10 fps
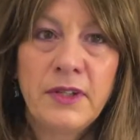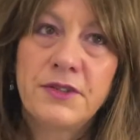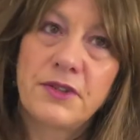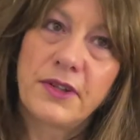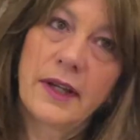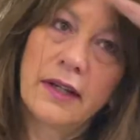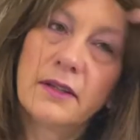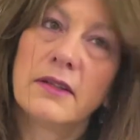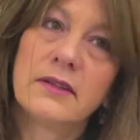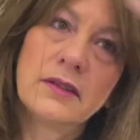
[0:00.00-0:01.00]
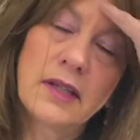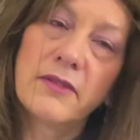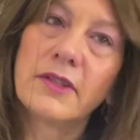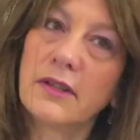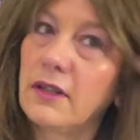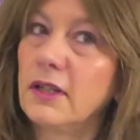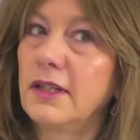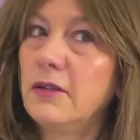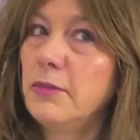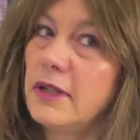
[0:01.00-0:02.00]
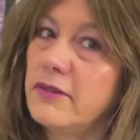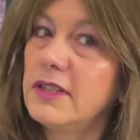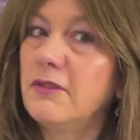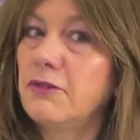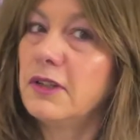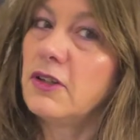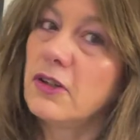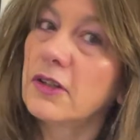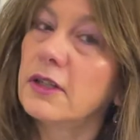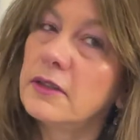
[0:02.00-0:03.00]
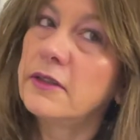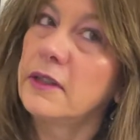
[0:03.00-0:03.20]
so then it gives it a little bit of a different look.